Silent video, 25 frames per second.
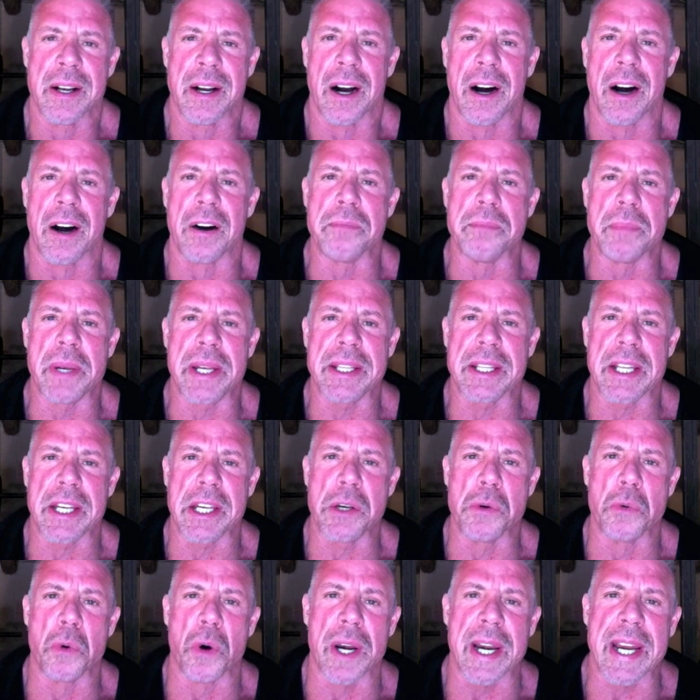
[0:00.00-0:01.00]
of me that
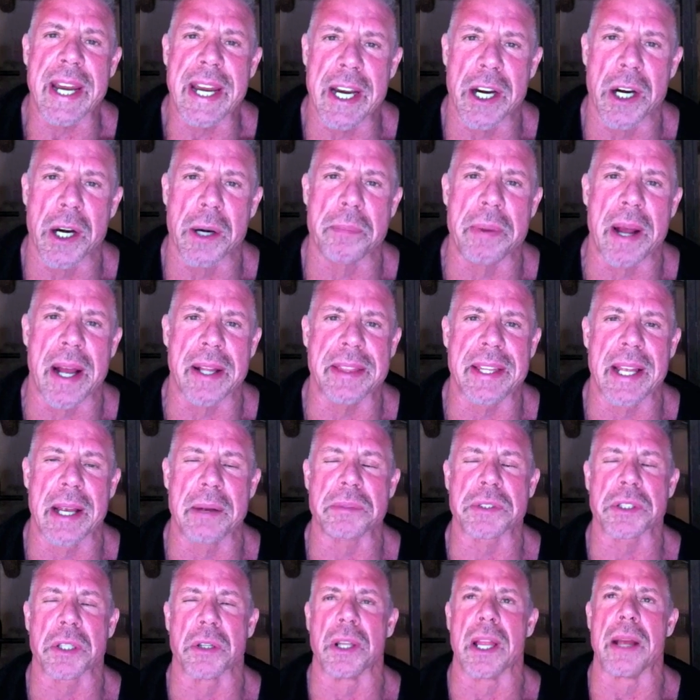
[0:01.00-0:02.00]
you want to hear about
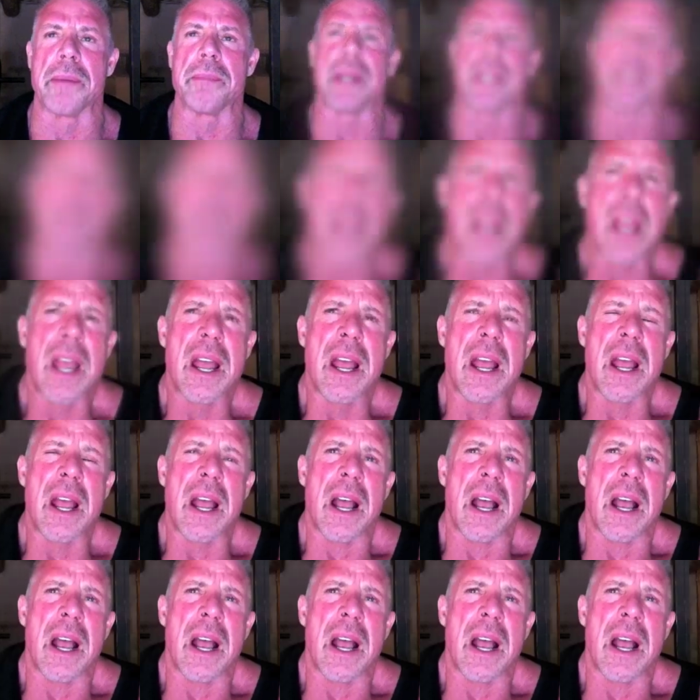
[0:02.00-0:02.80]
them, so let me do that.